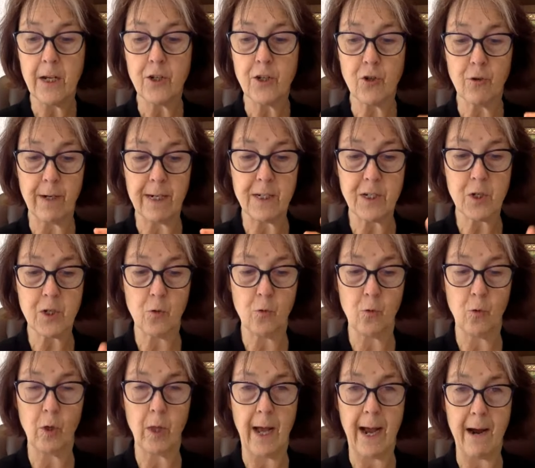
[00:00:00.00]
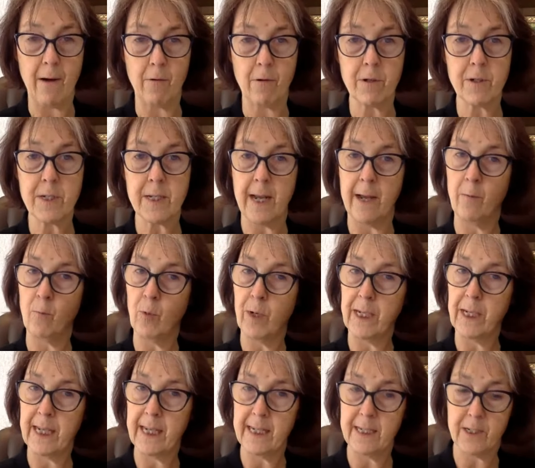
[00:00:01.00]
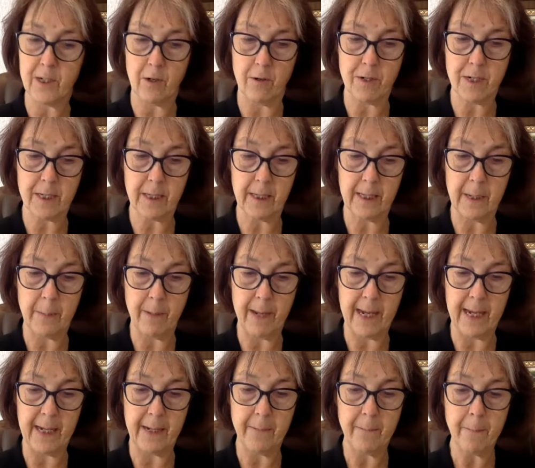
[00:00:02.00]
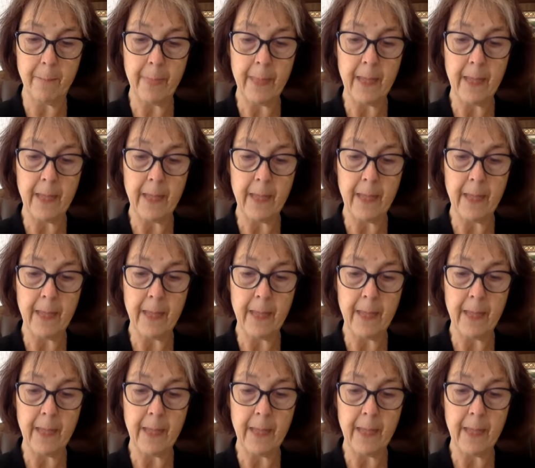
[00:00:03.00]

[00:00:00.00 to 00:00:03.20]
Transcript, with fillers: during school hours and when kids are sleeping,